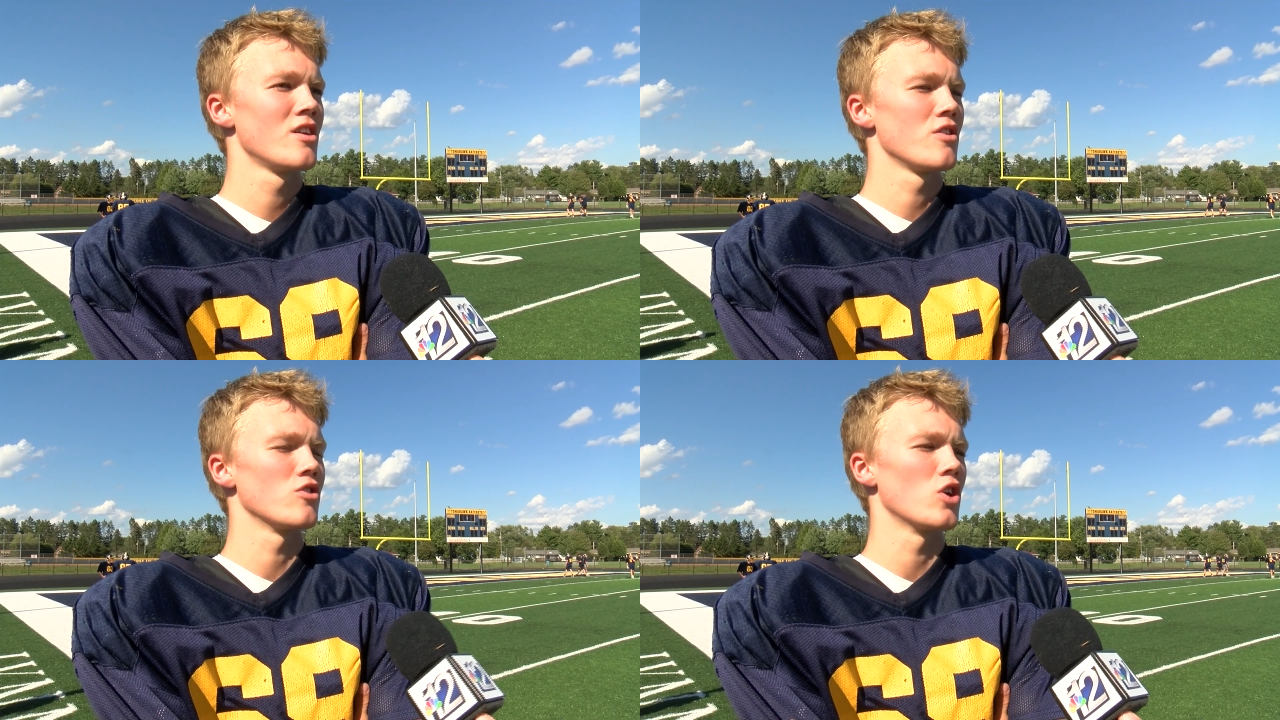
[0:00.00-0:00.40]

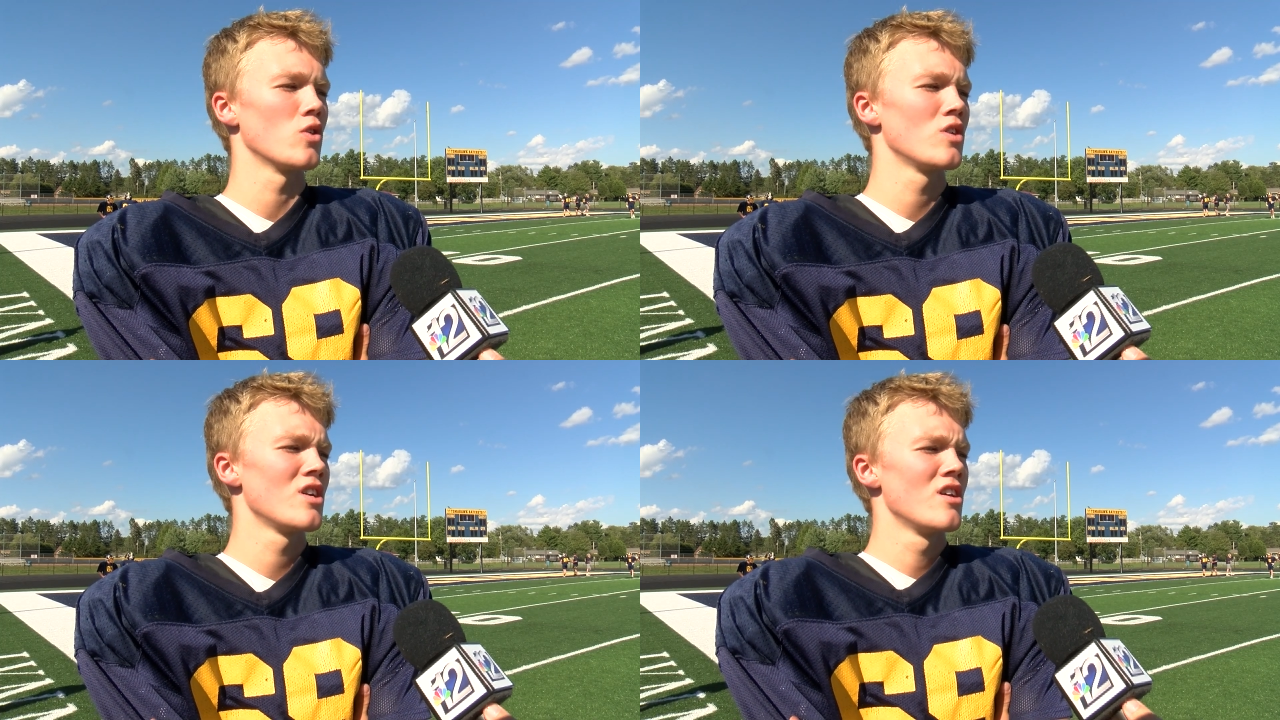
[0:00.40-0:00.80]
You
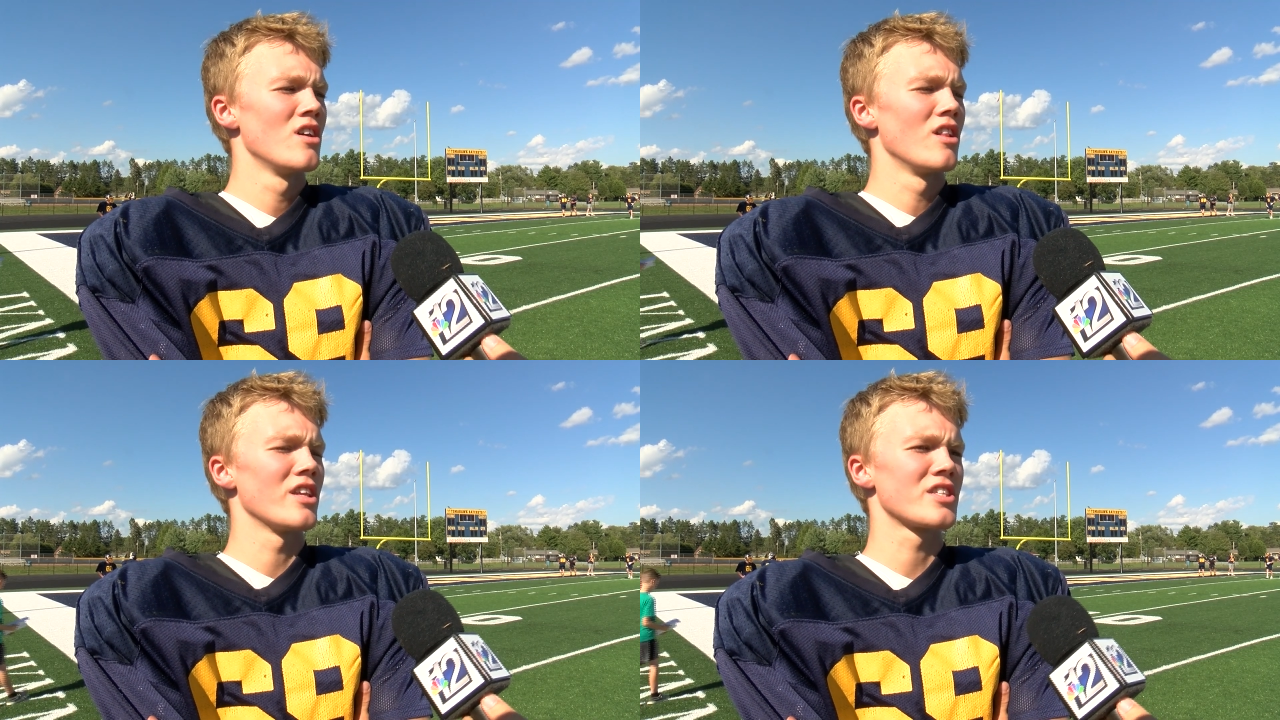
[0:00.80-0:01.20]
know,
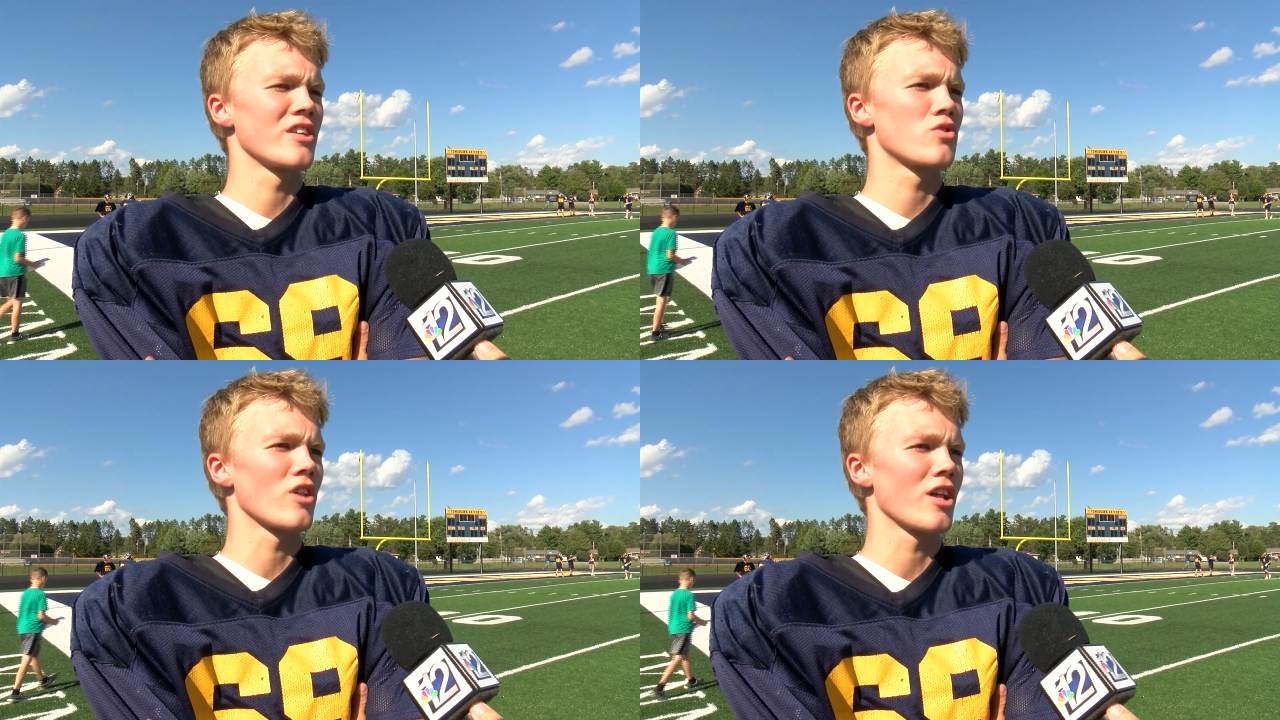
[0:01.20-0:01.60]

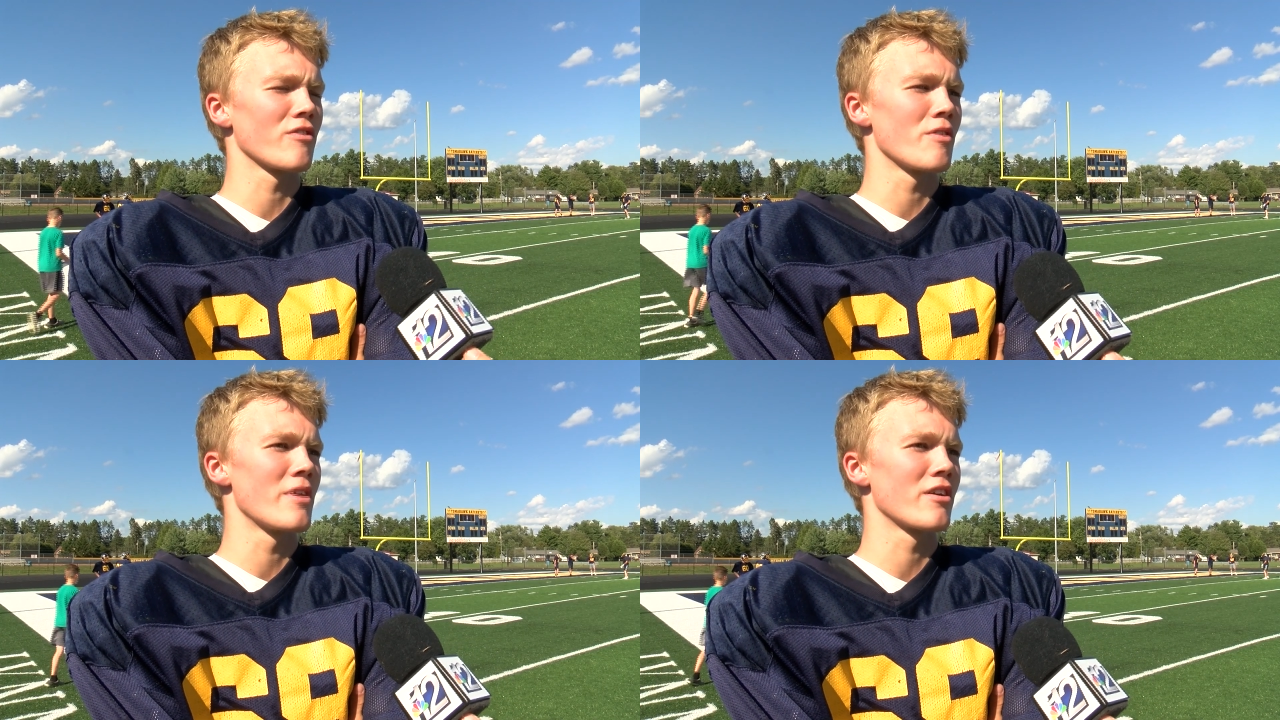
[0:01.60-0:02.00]
listening to a lot
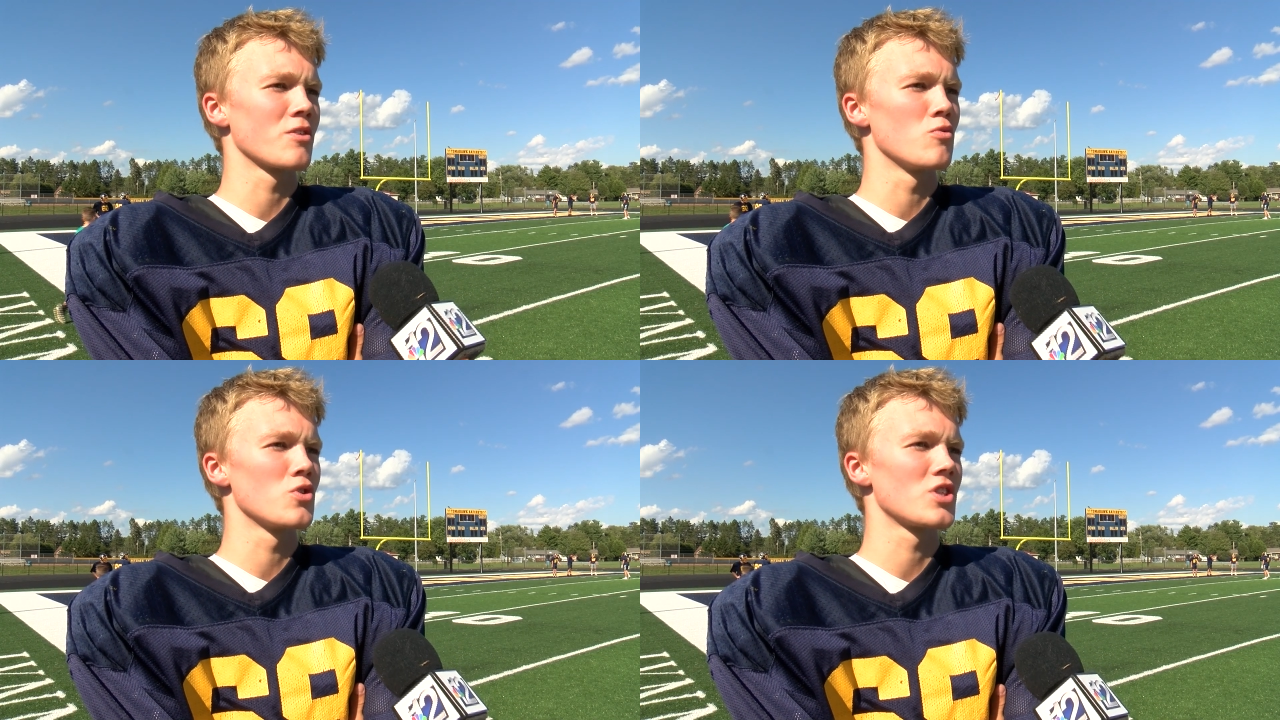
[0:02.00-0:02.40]
of
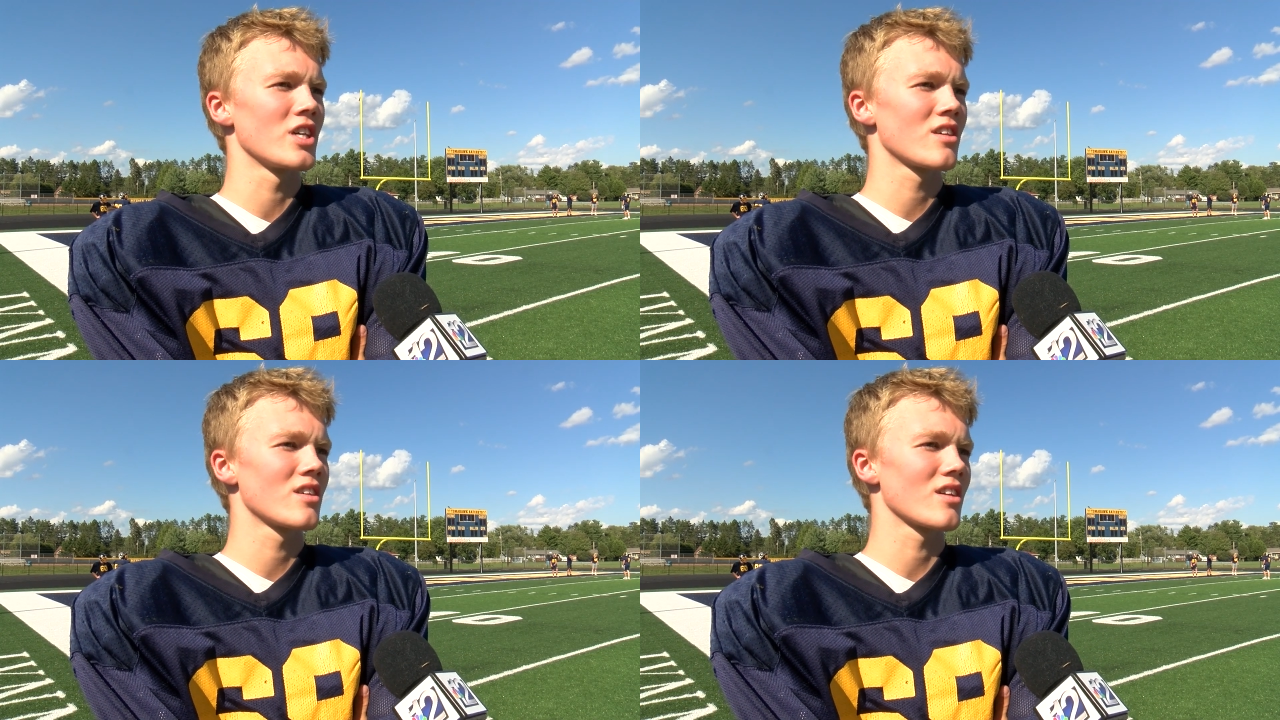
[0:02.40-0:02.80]
American
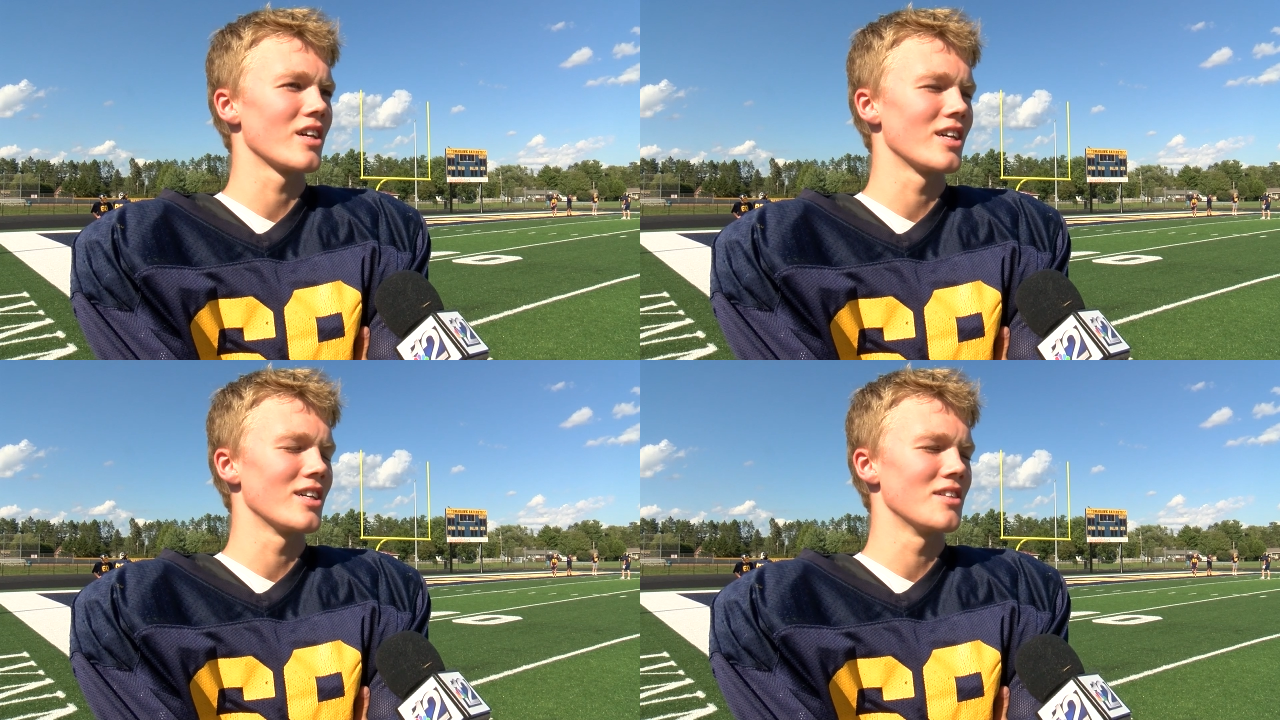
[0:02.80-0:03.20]
music,
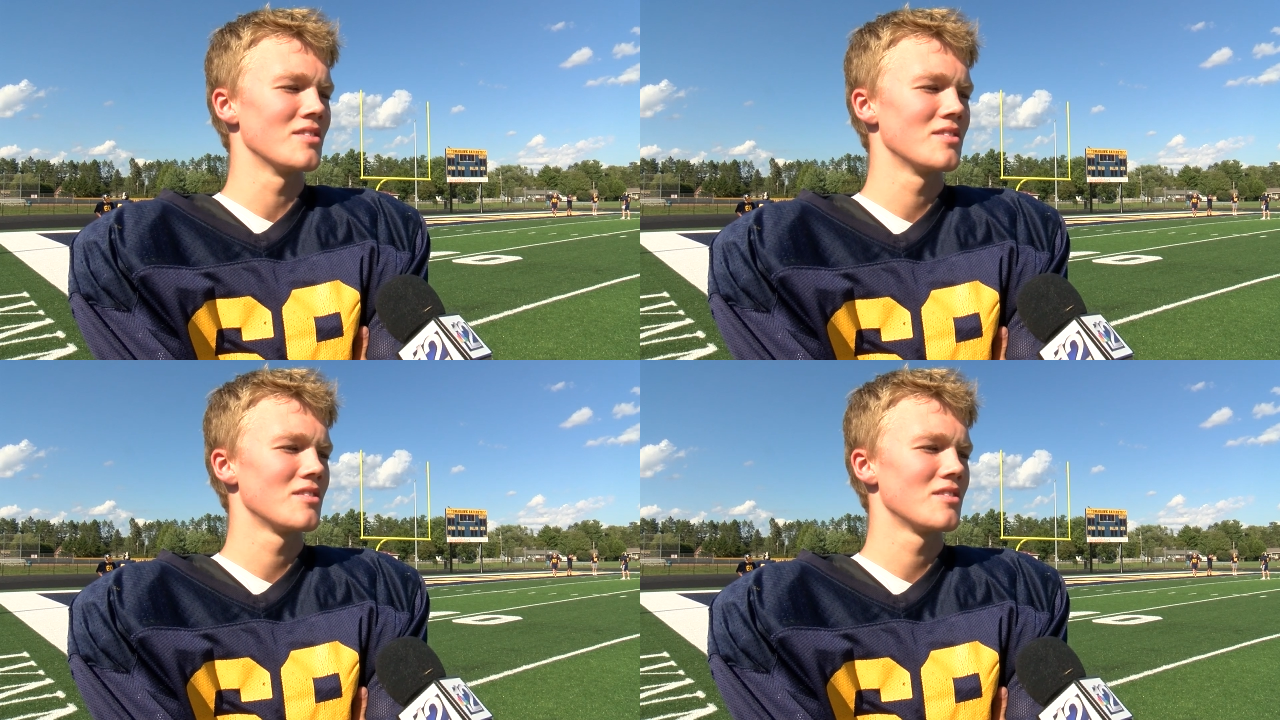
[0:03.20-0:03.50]
uh,